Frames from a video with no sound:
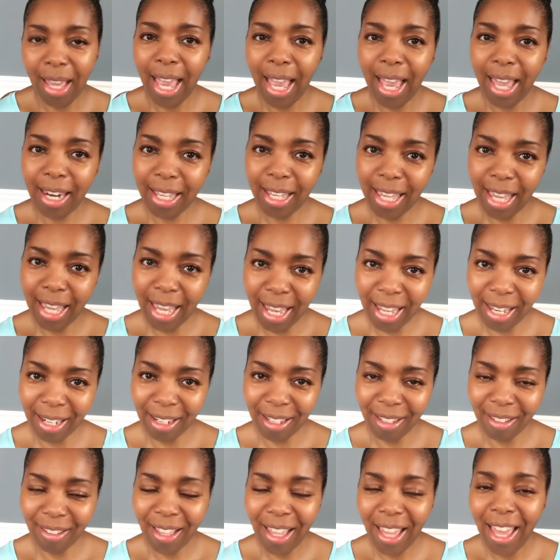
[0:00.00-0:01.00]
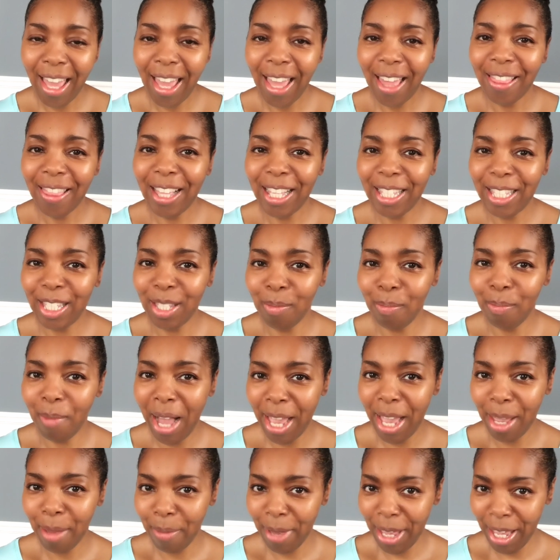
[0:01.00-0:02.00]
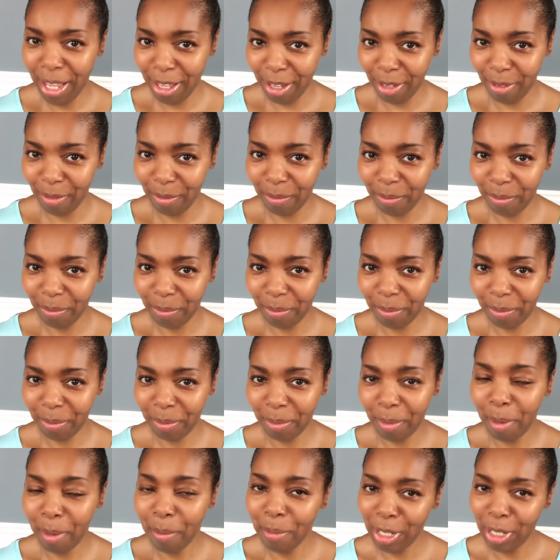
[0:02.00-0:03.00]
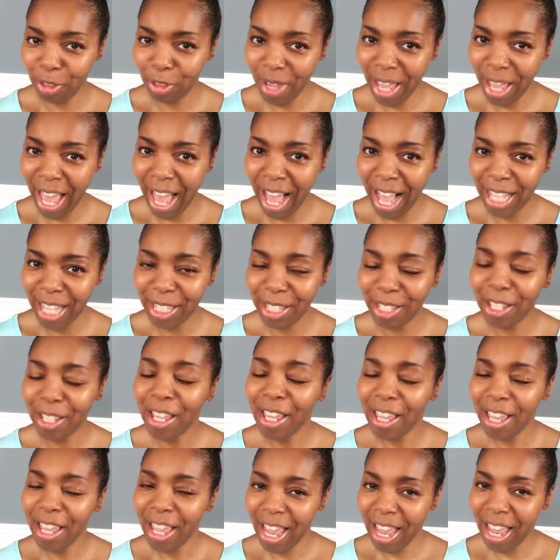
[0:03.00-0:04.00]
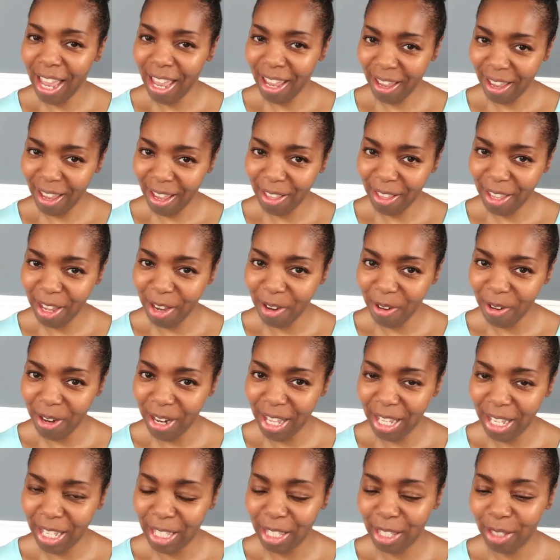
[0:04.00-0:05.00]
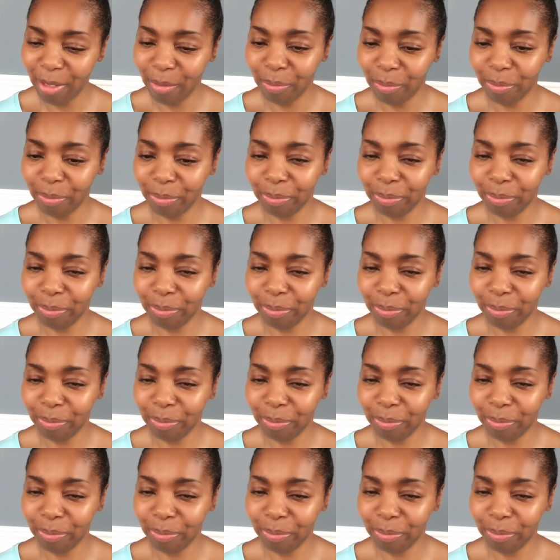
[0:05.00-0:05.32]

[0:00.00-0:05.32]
And again, this is my opinion, but you ask, and here it is.